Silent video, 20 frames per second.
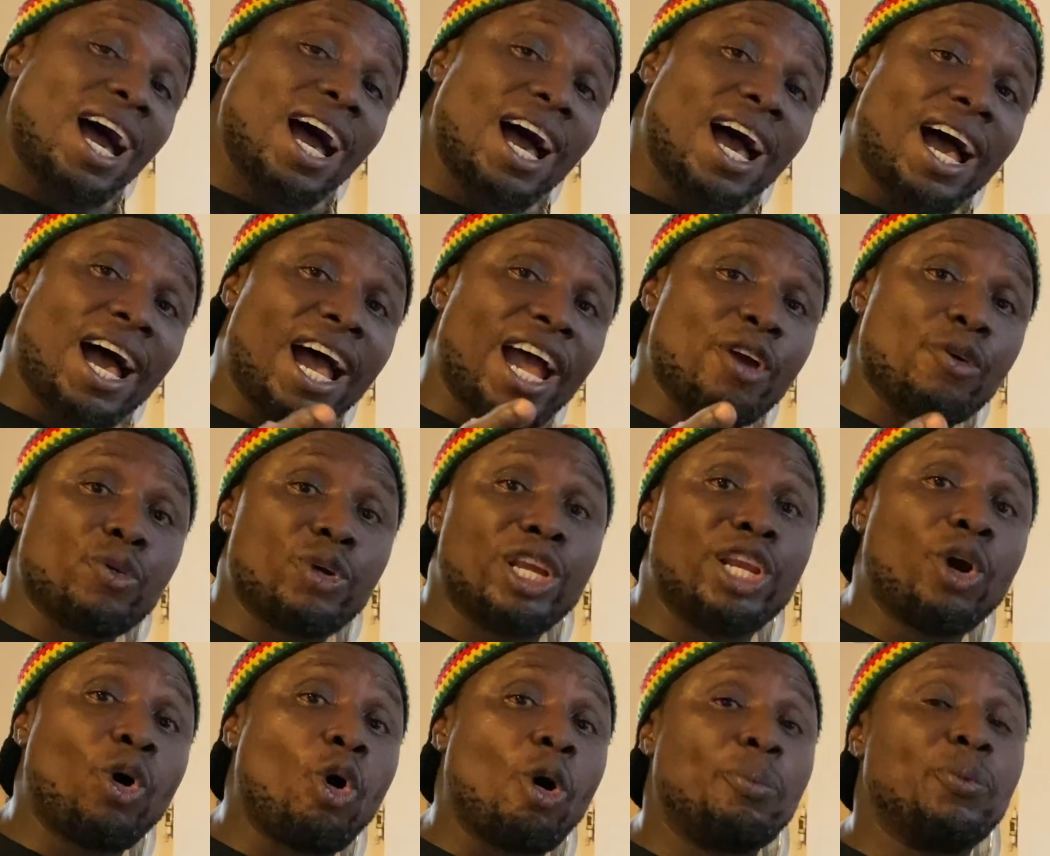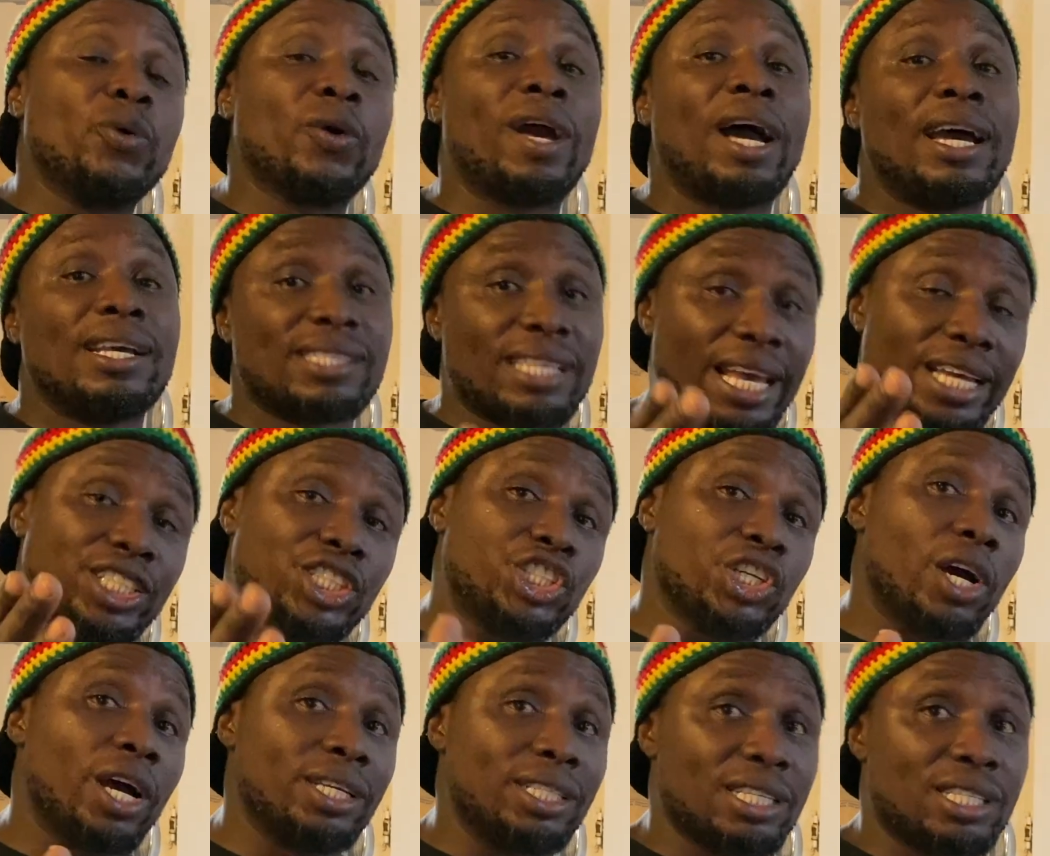I really hope you guys
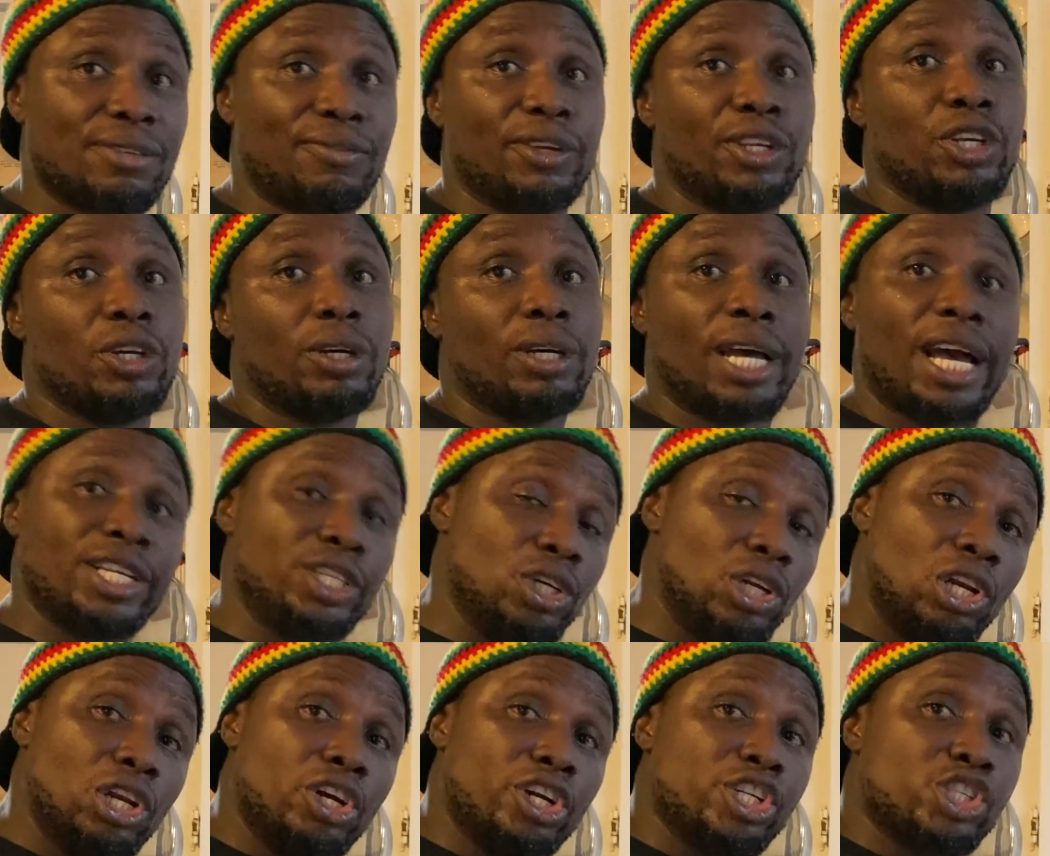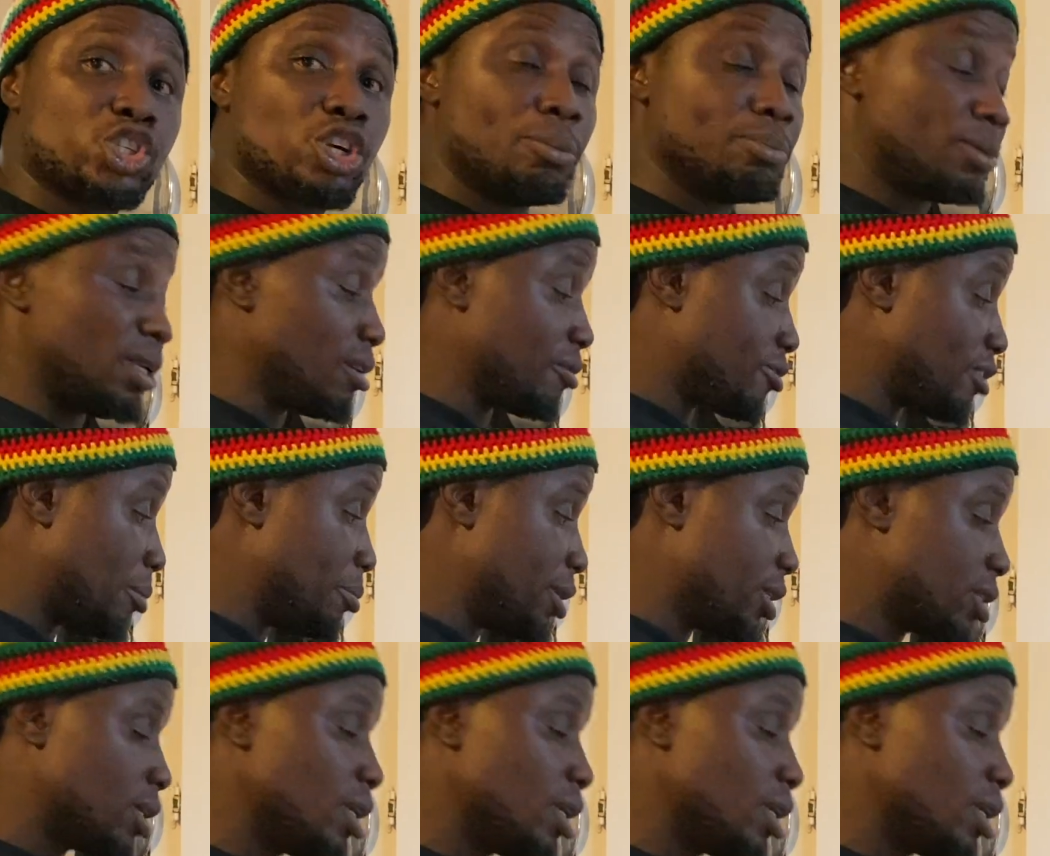enjoy this video and you learn something from it.